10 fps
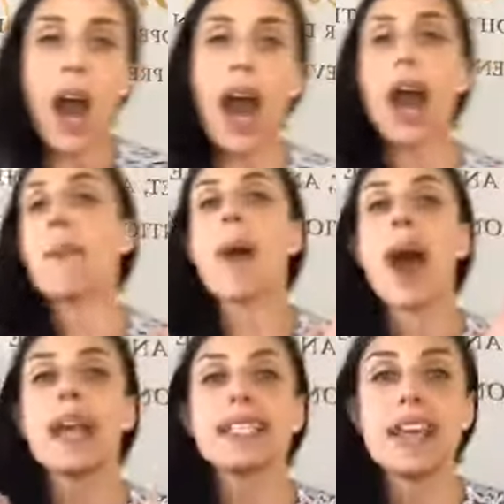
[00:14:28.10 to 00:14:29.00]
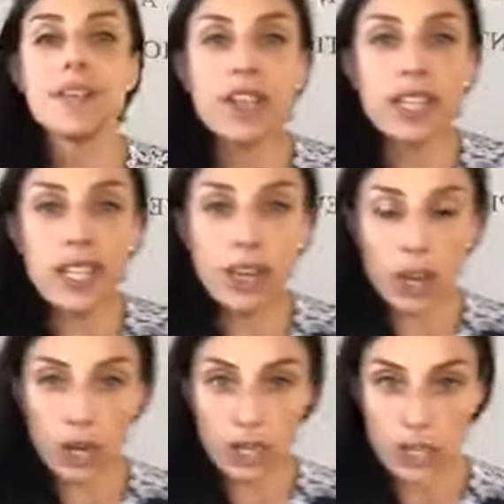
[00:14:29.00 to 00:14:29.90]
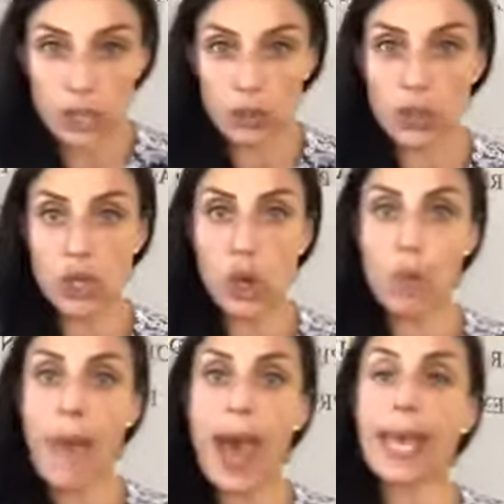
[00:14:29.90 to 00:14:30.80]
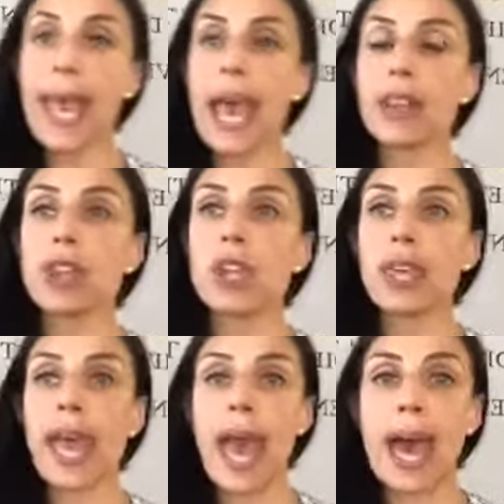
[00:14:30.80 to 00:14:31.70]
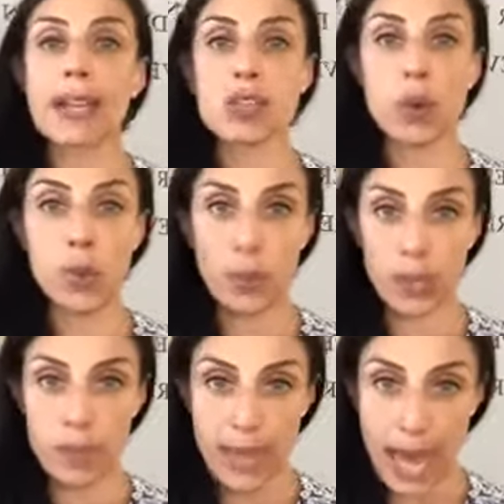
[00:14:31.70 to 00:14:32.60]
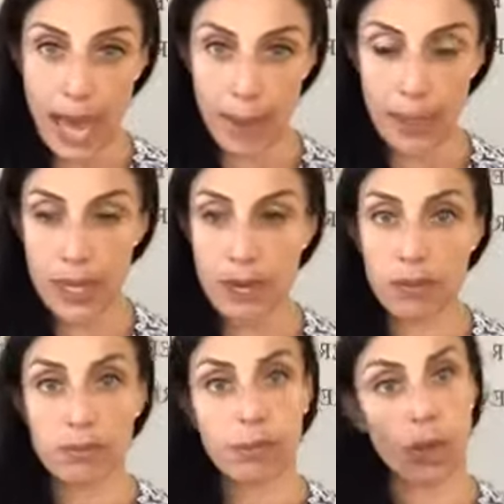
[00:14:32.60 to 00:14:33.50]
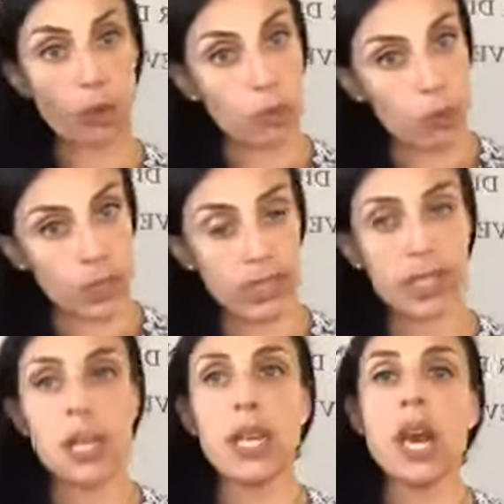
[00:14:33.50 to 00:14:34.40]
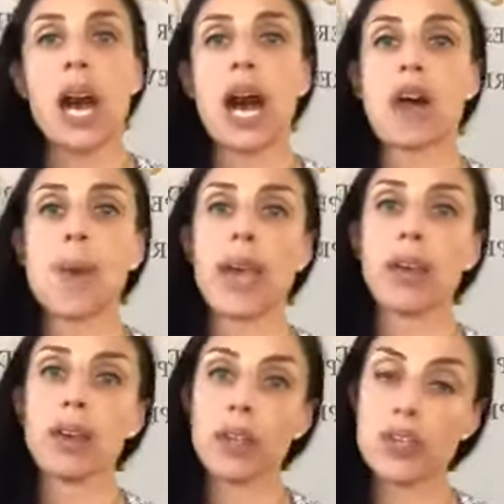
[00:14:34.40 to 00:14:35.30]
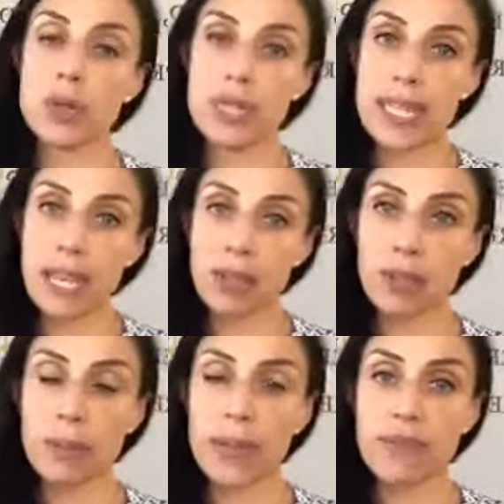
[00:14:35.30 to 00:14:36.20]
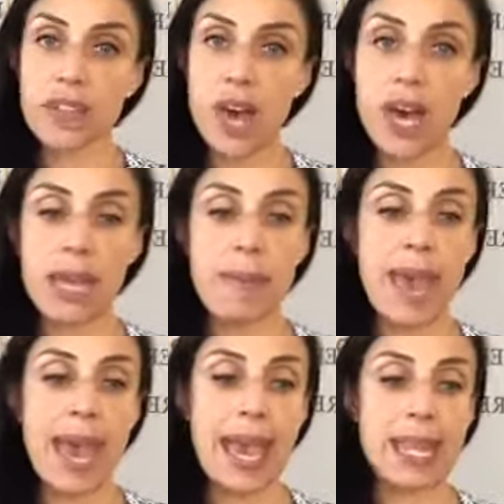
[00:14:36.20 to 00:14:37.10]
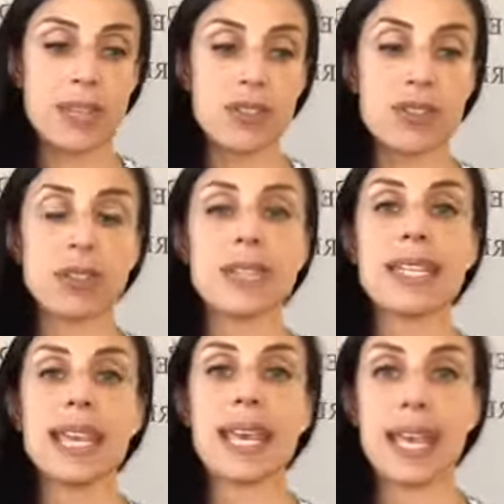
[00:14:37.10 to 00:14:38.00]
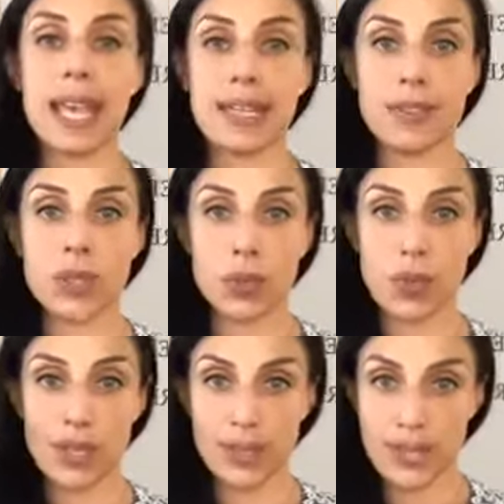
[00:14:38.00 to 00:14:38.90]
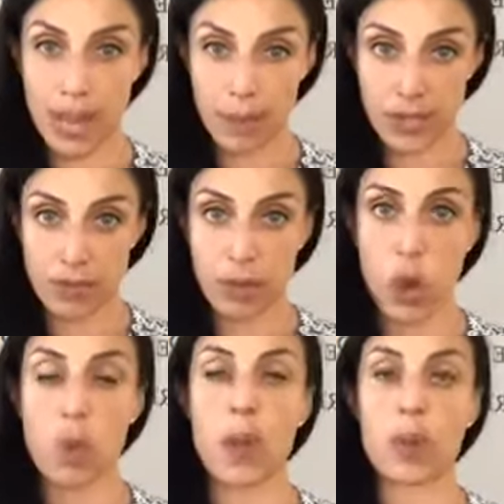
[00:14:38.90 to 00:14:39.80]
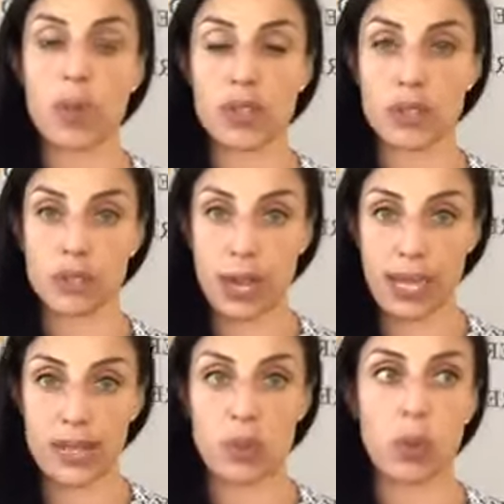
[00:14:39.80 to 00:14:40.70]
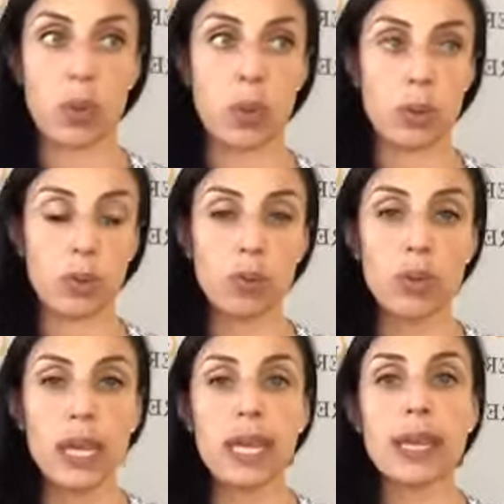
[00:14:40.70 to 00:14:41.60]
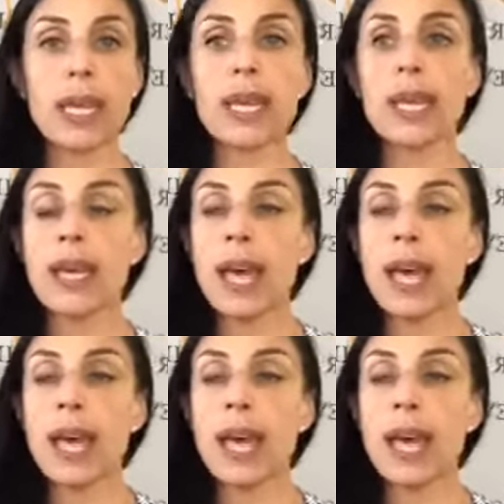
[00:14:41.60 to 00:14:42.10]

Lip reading: I definitely encourage you to go back and look at Don't Worry, Be Happy, Part 1. I encourage you to take a little bit of time and start digging into the steps of coping with stress, where we're really